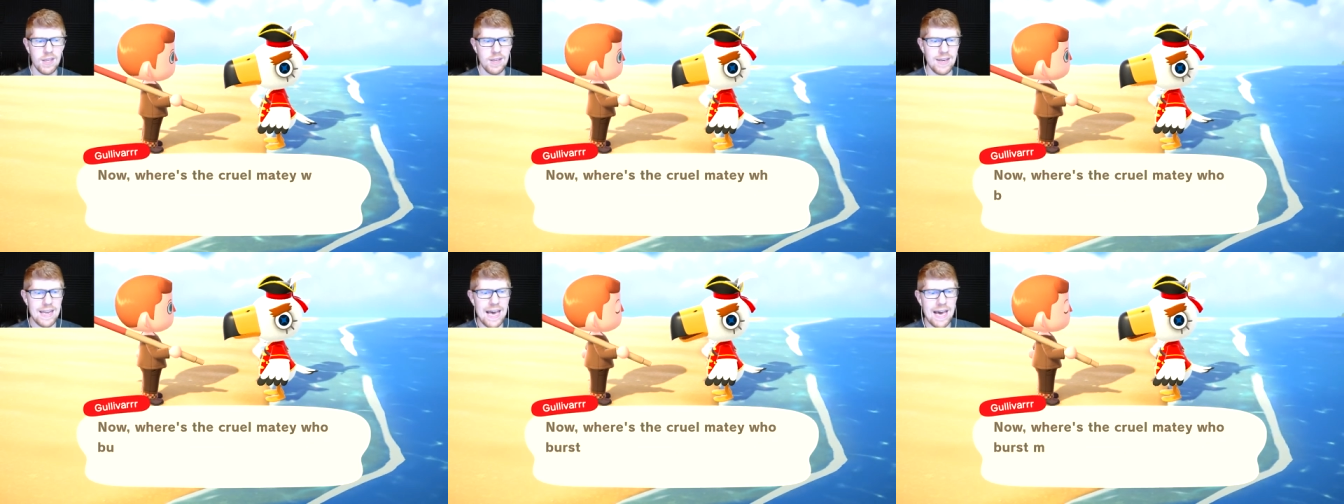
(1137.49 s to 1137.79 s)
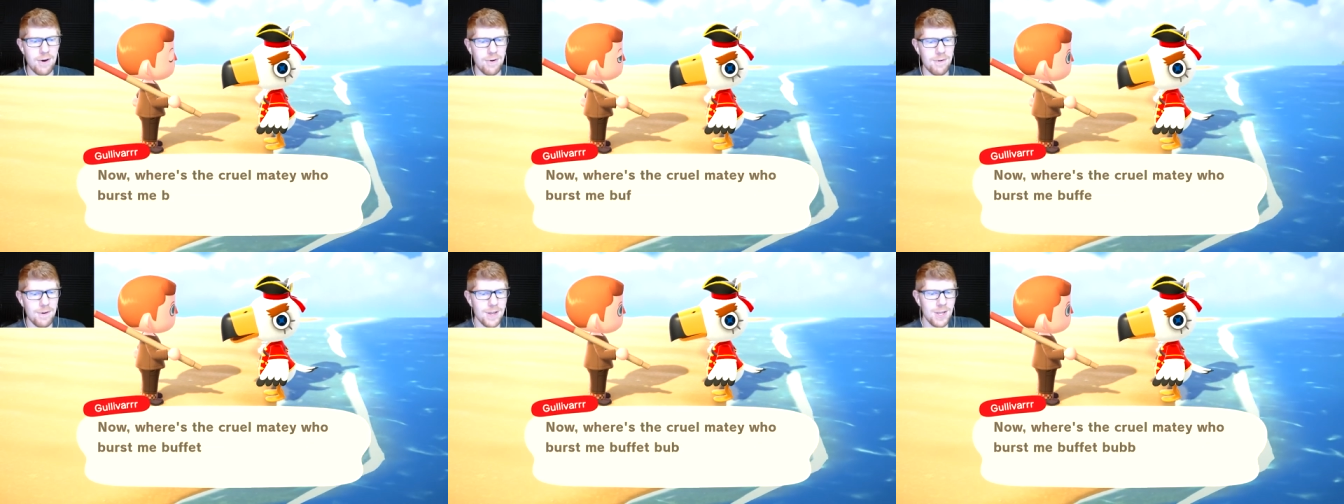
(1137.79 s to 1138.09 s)

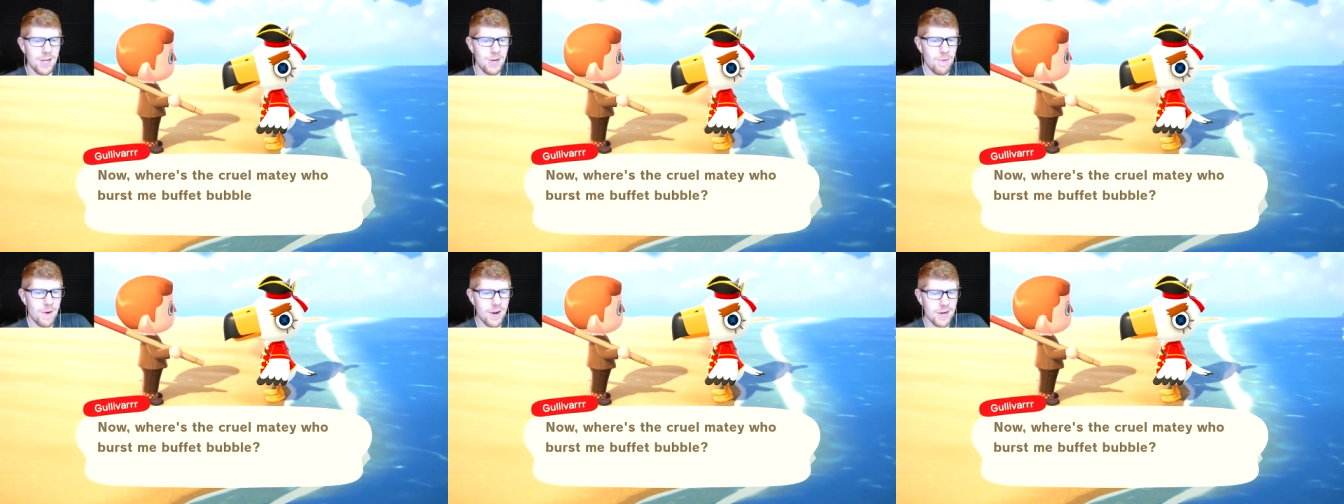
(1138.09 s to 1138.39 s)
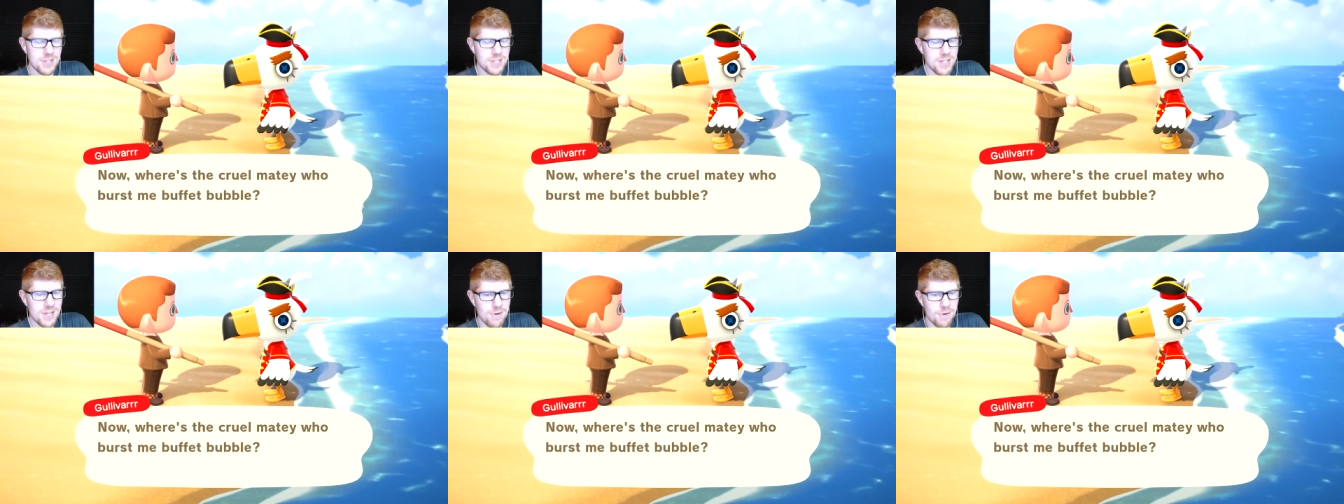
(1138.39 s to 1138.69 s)
Now,
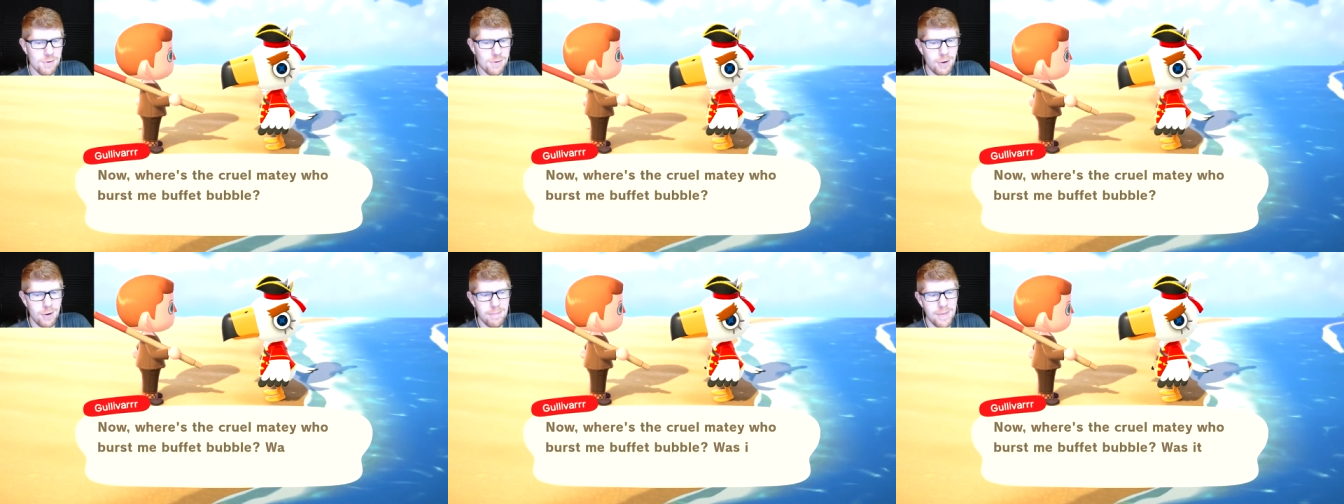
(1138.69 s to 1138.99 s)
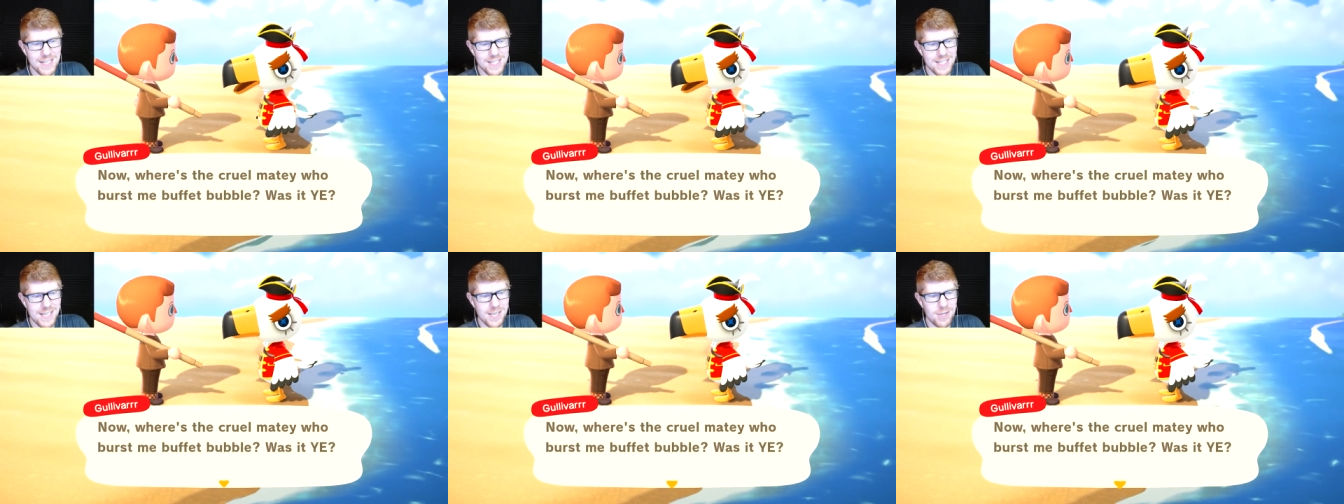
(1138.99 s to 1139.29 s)
where's the cruel
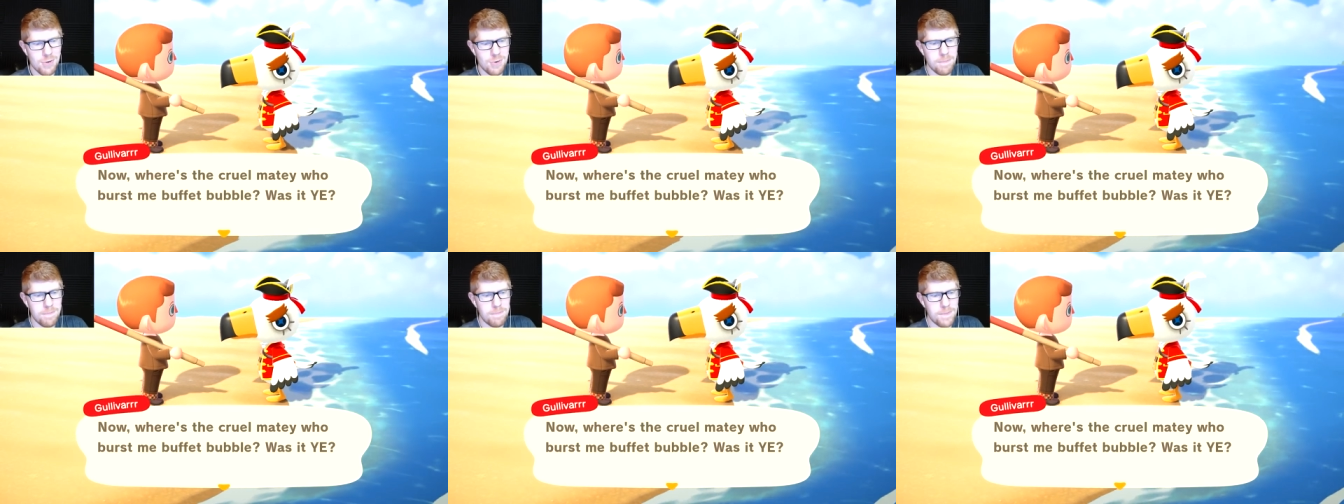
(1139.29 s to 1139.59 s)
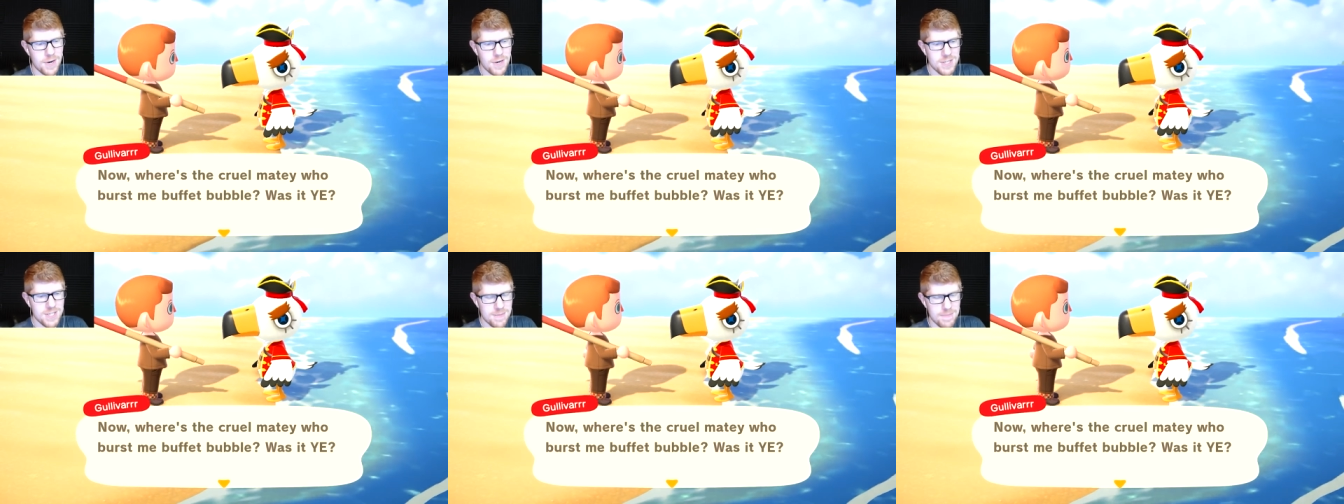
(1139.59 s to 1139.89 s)
matey who
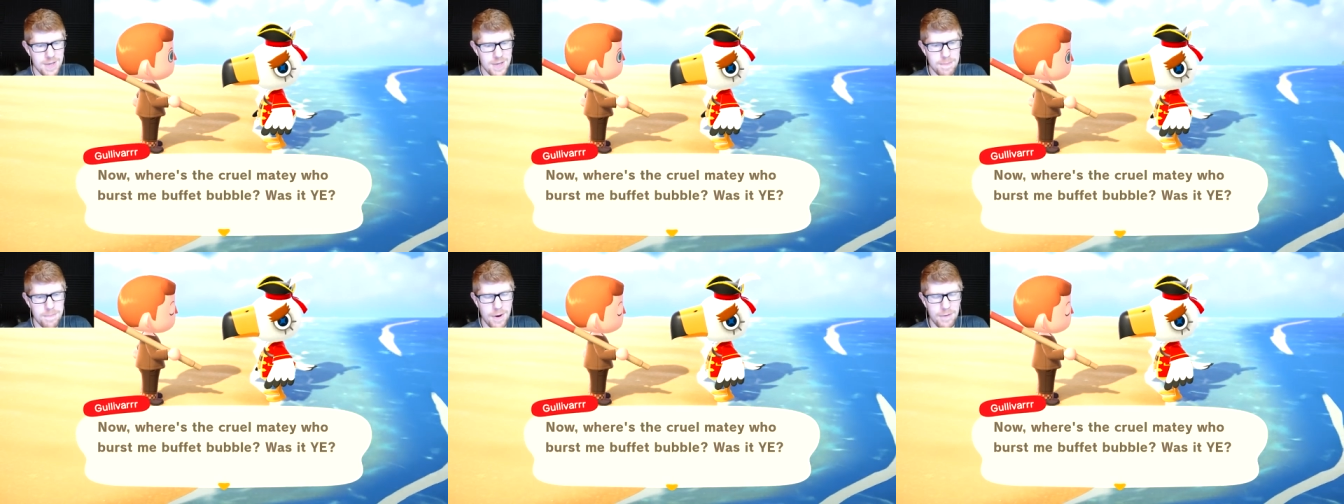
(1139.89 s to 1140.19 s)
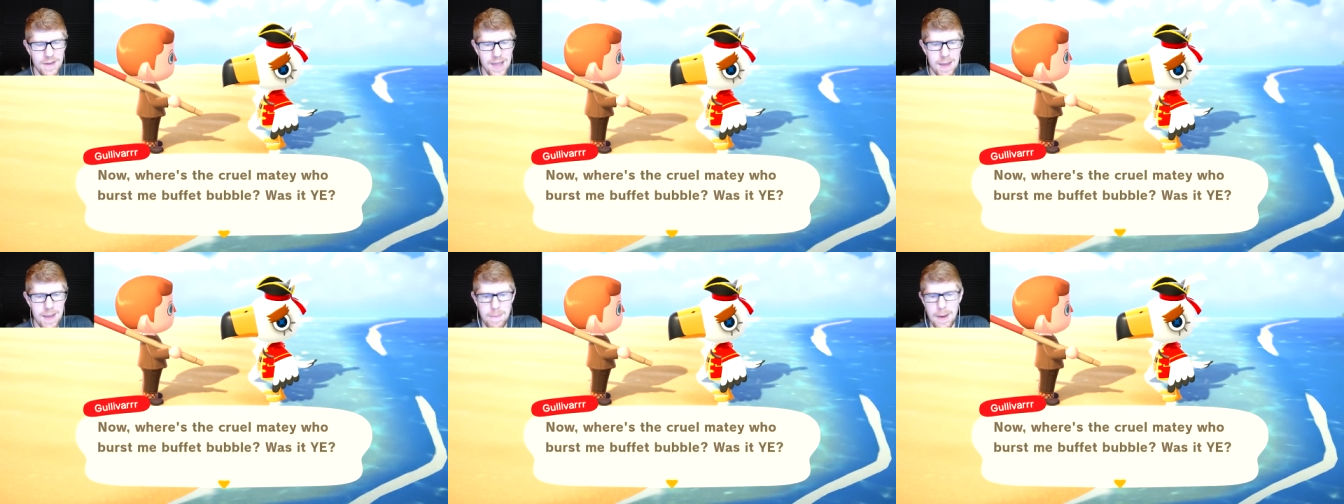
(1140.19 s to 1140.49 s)
burst me
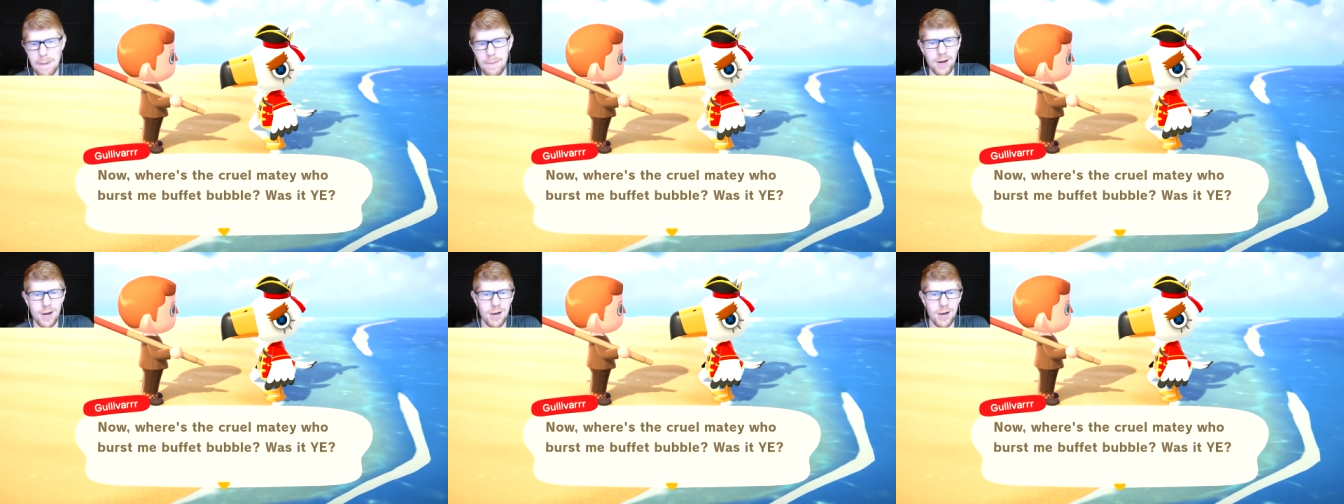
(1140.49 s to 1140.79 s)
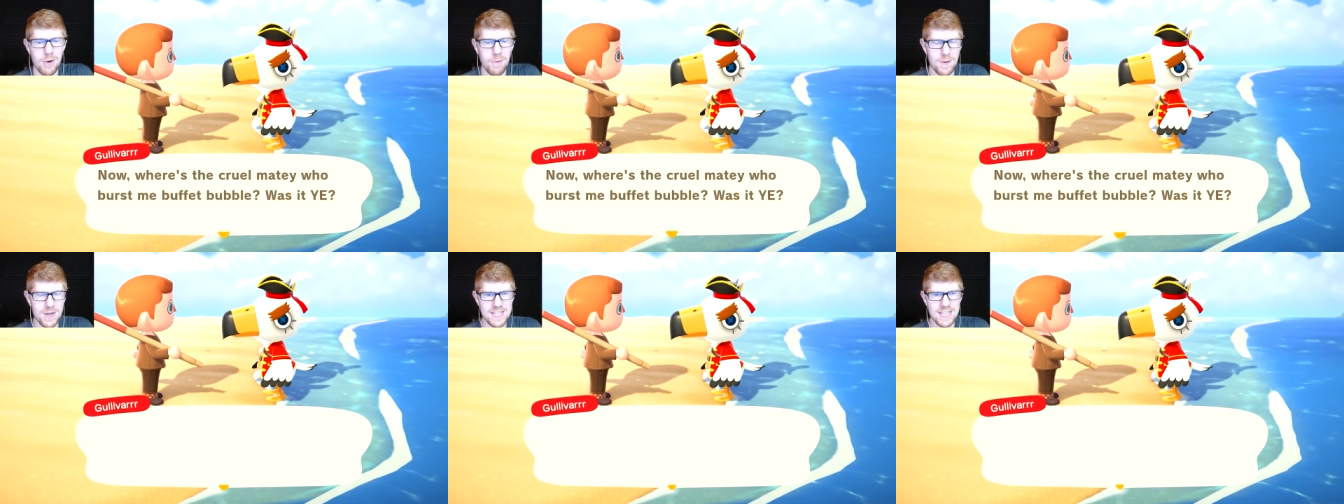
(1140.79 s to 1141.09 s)
buffet bubble?
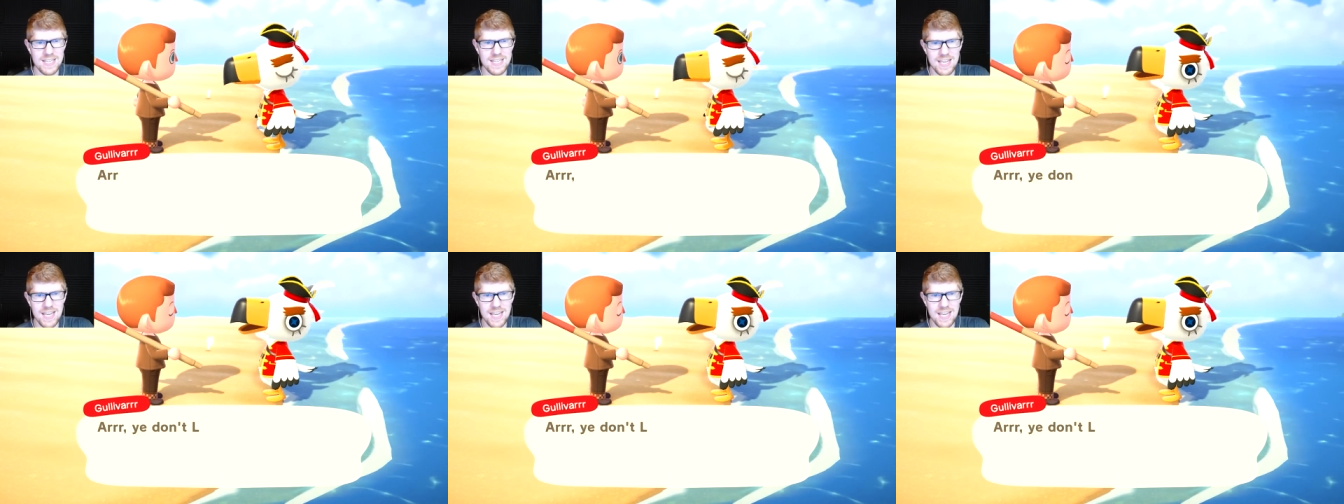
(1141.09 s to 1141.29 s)
Was it